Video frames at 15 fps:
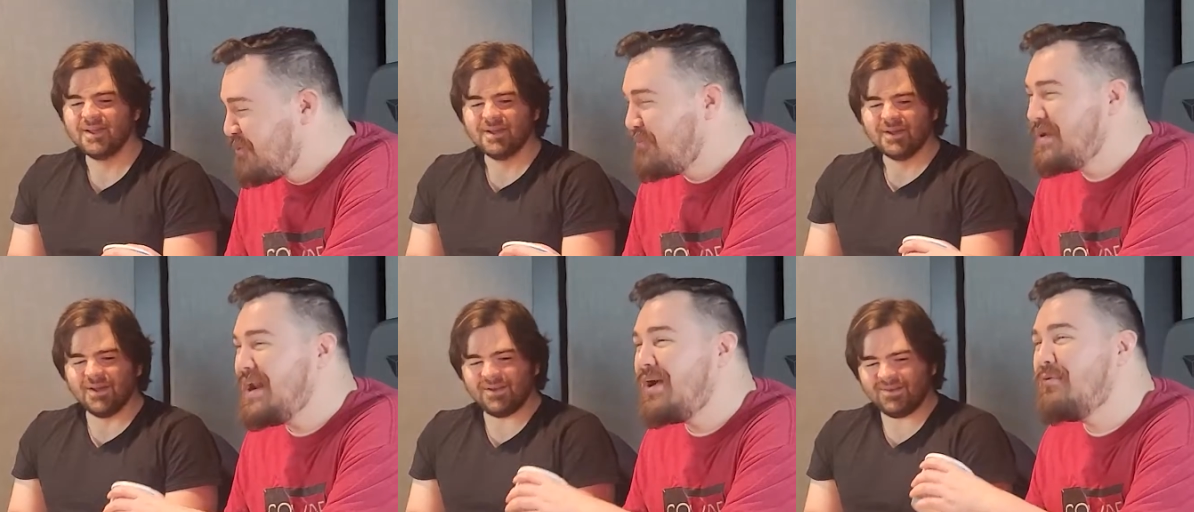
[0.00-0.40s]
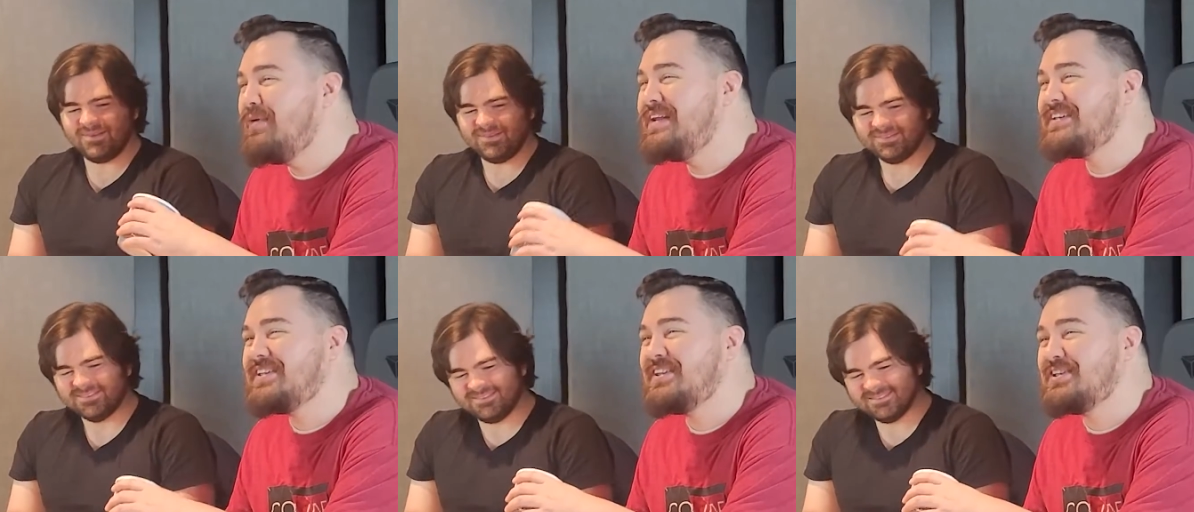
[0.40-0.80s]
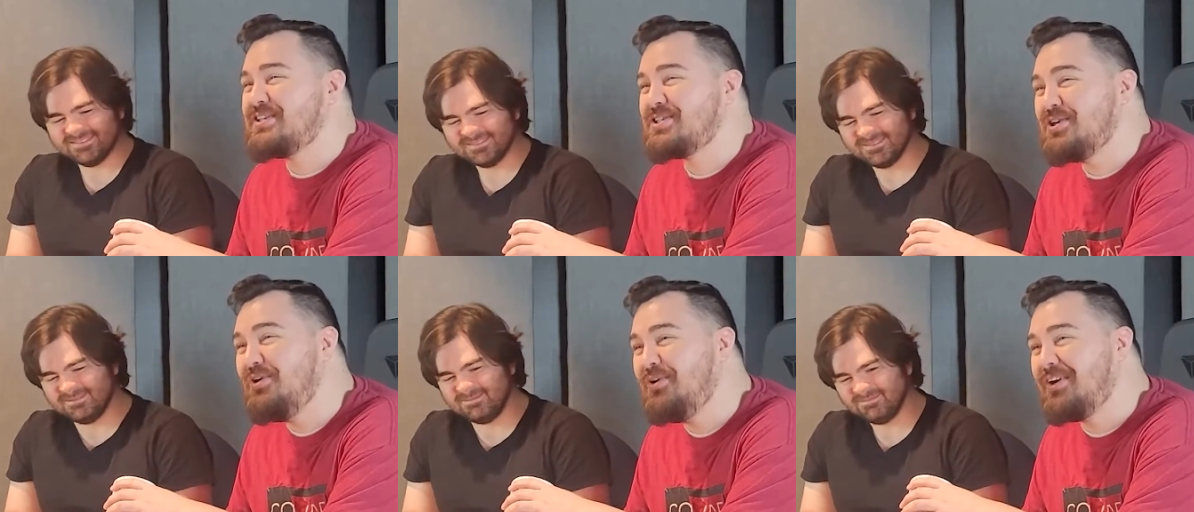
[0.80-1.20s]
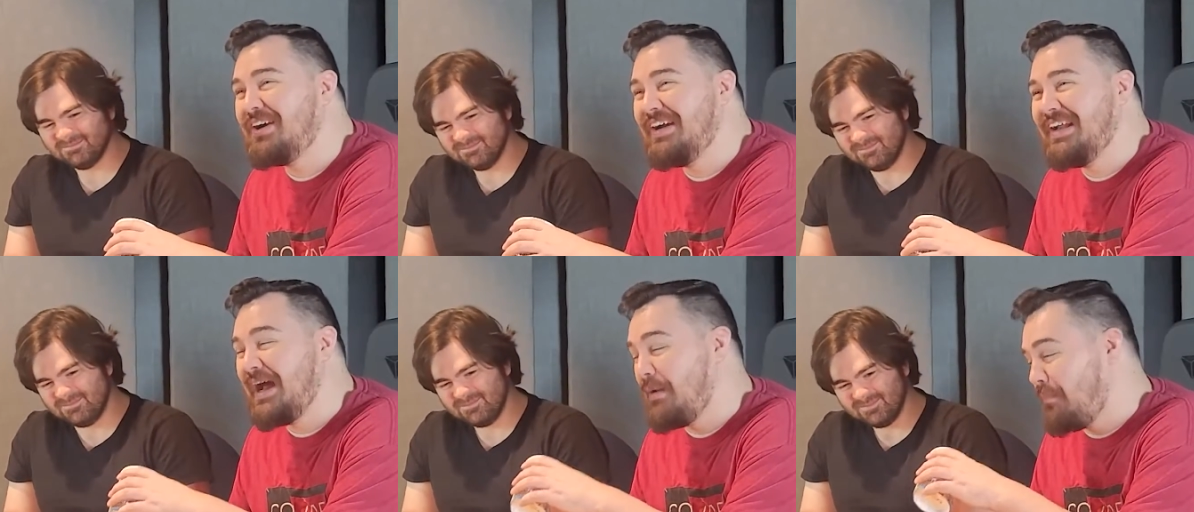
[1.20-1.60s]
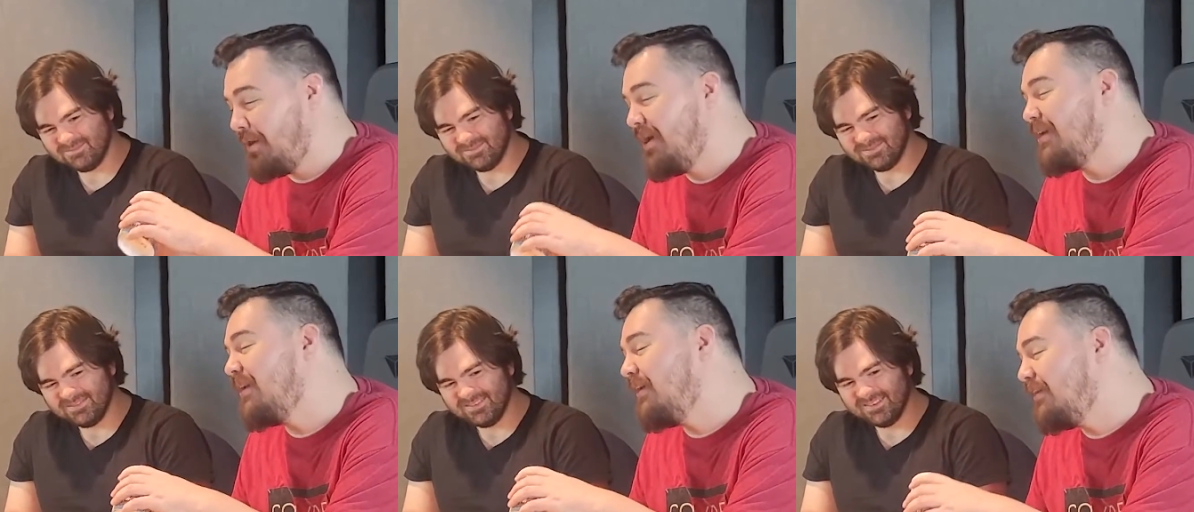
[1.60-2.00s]
Speaker 1: When I went to the store and I bought
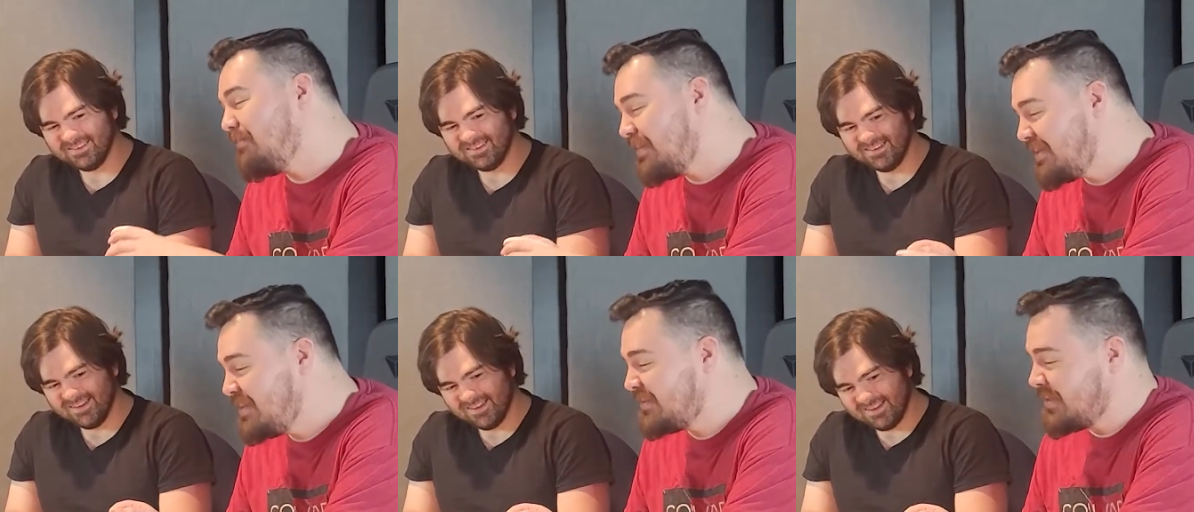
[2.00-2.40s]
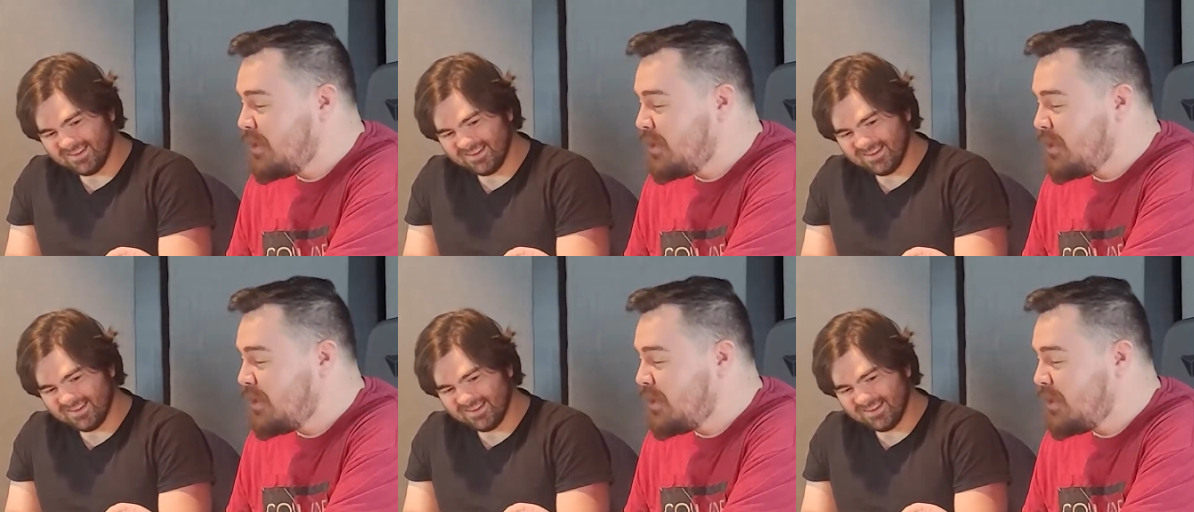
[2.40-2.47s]
all of these,